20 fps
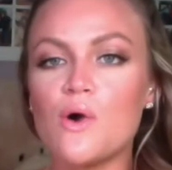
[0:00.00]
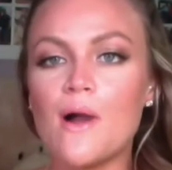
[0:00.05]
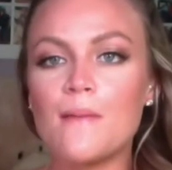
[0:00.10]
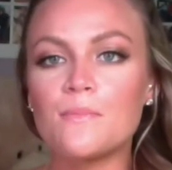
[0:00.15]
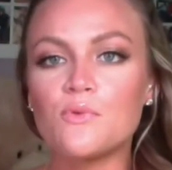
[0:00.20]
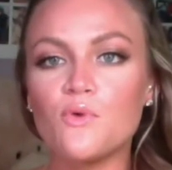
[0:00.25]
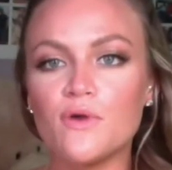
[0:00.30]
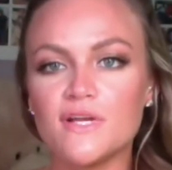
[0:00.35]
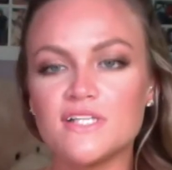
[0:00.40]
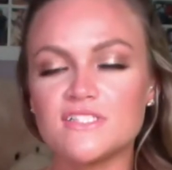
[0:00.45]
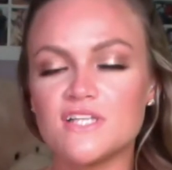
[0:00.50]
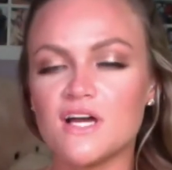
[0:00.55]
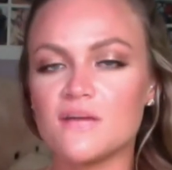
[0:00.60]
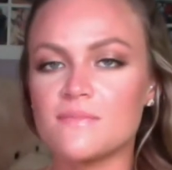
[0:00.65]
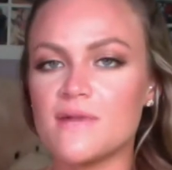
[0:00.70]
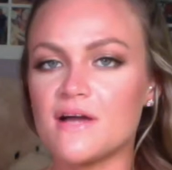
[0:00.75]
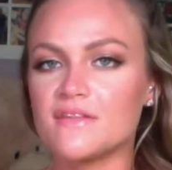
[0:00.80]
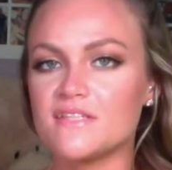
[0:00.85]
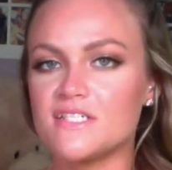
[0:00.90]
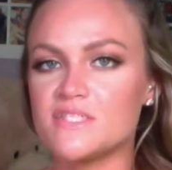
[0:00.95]
I'm going to talk
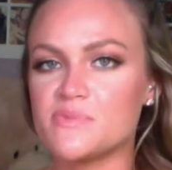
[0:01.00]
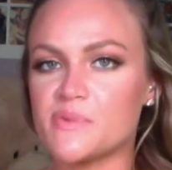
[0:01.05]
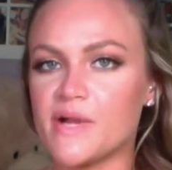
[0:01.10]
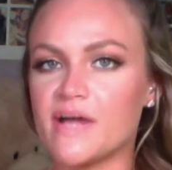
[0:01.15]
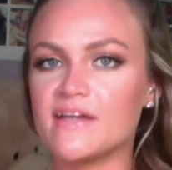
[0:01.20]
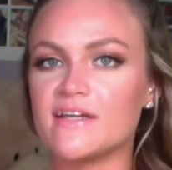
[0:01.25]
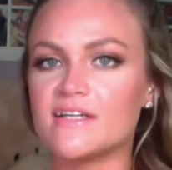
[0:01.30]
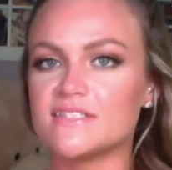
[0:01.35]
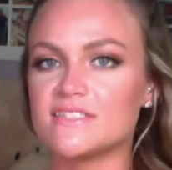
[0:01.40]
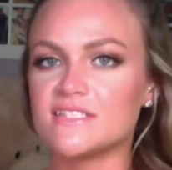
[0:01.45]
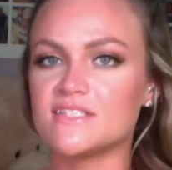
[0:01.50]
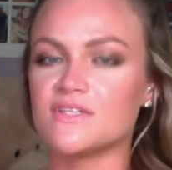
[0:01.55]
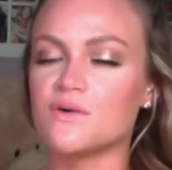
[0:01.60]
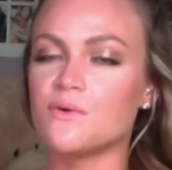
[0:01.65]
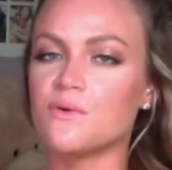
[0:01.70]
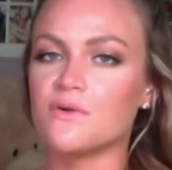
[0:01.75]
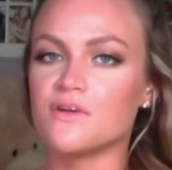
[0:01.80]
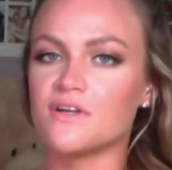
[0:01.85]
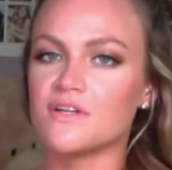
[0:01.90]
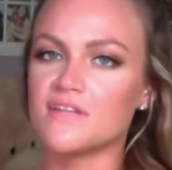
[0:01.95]
about these products in the
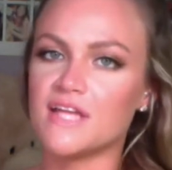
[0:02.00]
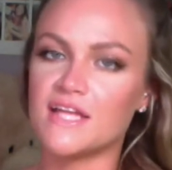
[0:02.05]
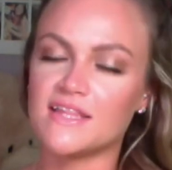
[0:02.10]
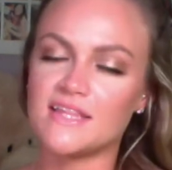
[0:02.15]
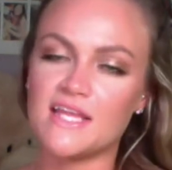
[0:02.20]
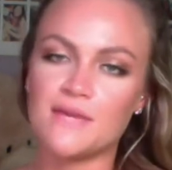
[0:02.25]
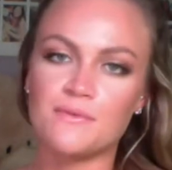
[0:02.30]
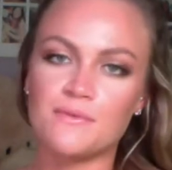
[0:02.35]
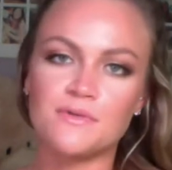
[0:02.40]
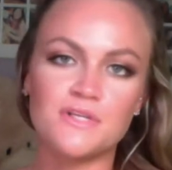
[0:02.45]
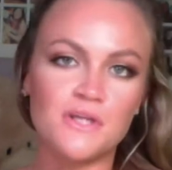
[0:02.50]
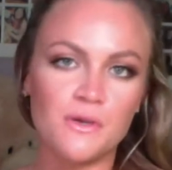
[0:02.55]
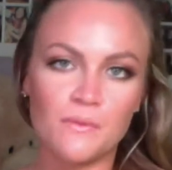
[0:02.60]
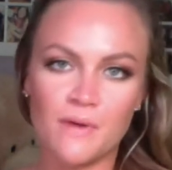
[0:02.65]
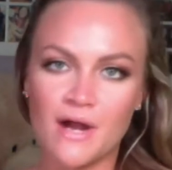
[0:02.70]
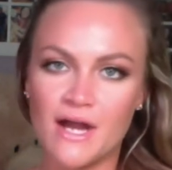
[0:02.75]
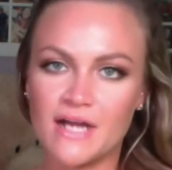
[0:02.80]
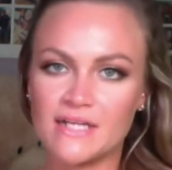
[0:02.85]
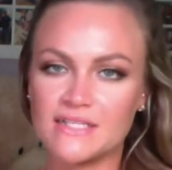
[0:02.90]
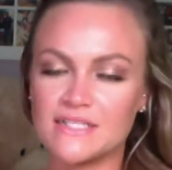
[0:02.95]
order that they would go
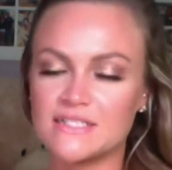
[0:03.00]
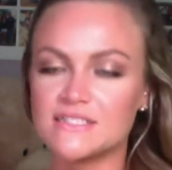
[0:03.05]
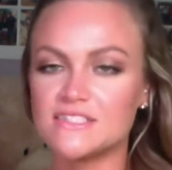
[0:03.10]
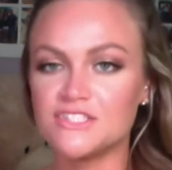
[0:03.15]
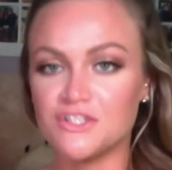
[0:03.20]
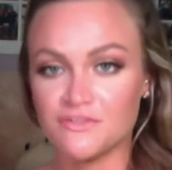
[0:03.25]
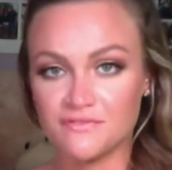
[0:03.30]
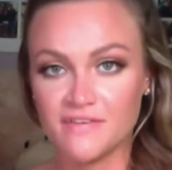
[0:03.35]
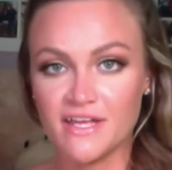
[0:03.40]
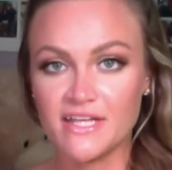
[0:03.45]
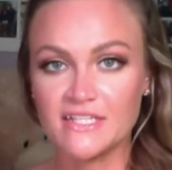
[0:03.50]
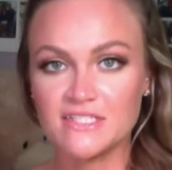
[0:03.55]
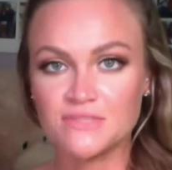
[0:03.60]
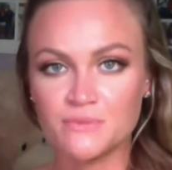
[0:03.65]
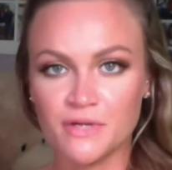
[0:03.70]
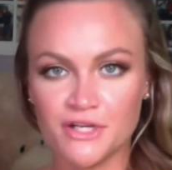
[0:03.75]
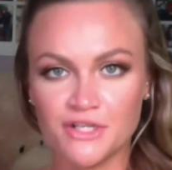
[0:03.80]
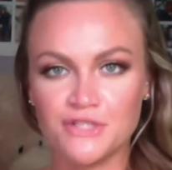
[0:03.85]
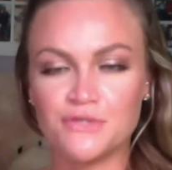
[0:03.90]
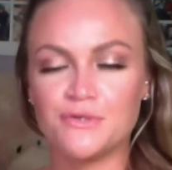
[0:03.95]
on your face
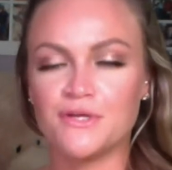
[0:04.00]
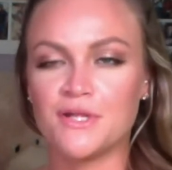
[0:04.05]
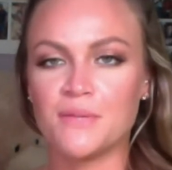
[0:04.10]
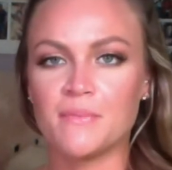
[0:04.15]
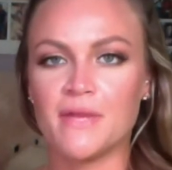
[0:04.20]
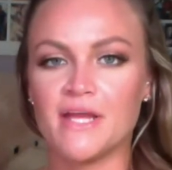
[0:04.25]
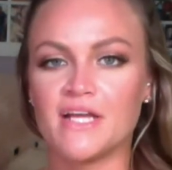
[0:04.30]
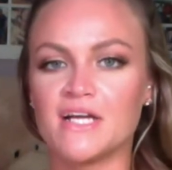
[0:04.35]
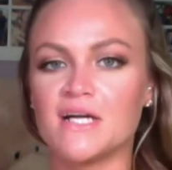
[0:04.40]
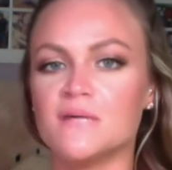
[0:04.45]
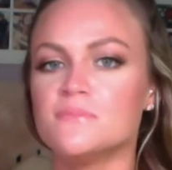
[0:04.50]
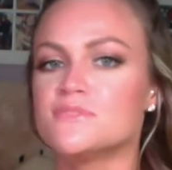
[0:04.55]
while you're doing your makeup.